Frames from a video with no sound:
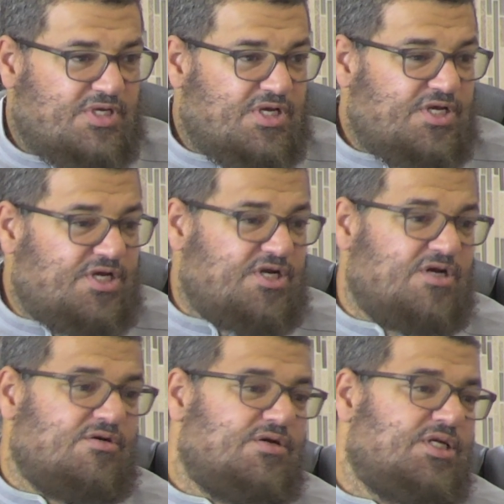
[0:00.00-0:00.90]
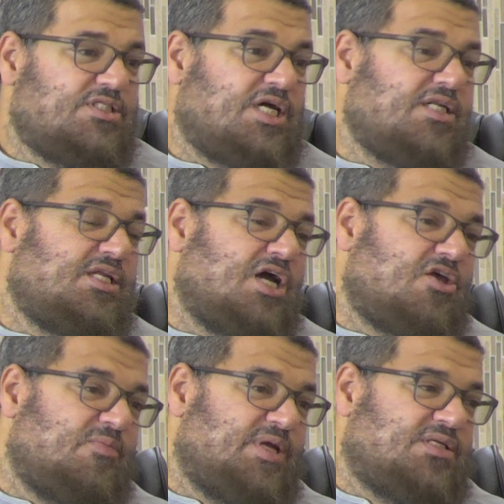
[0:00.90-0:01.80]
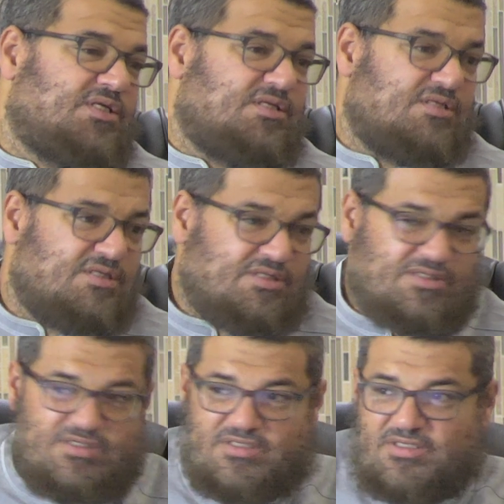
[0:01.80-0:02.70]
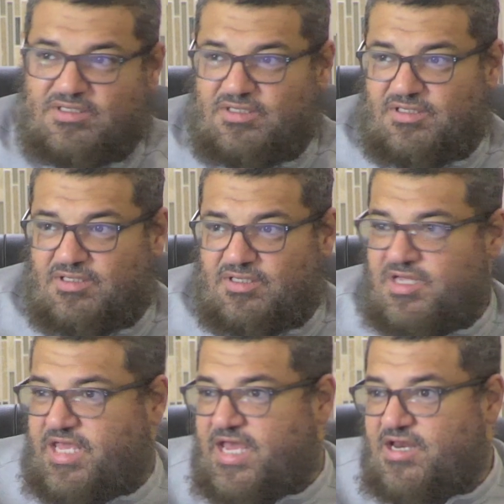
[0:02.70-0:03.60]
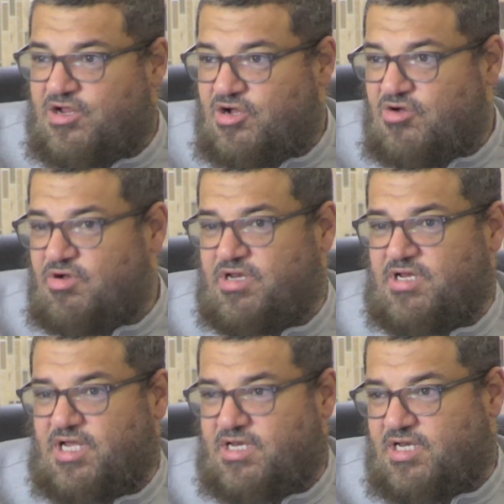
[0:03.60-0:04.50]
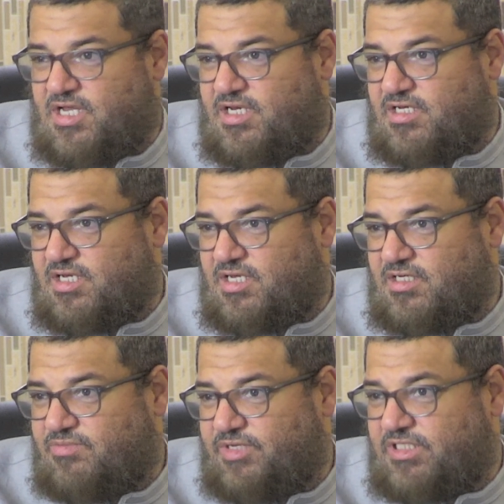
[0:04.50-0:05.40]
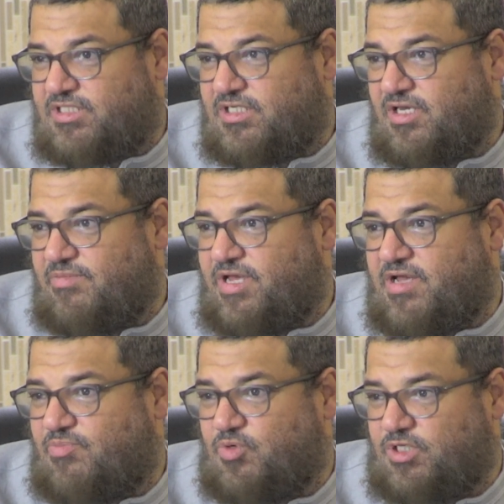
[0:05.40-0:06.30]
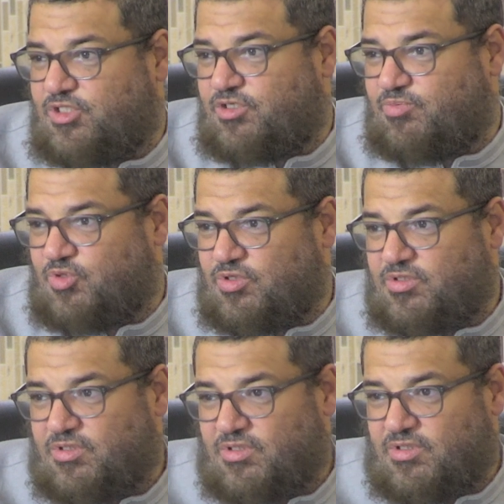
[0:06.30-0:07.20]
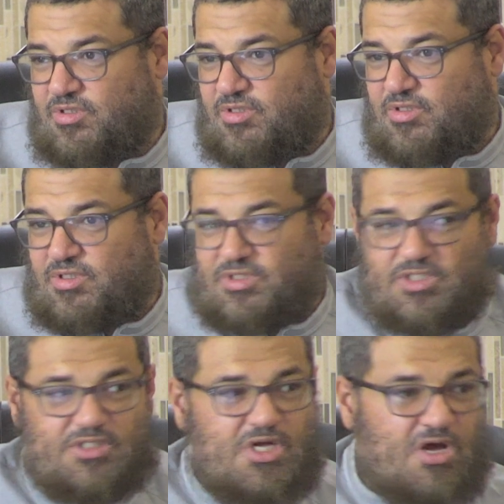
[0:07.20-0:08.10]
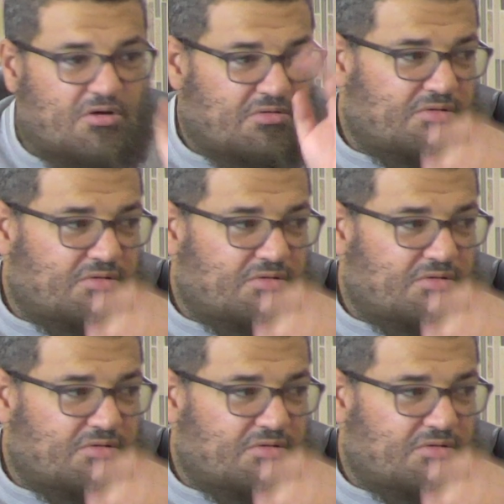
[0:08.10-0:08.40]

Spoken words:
You know, he's undocumented. He can't go and basically make a police report. He said, go.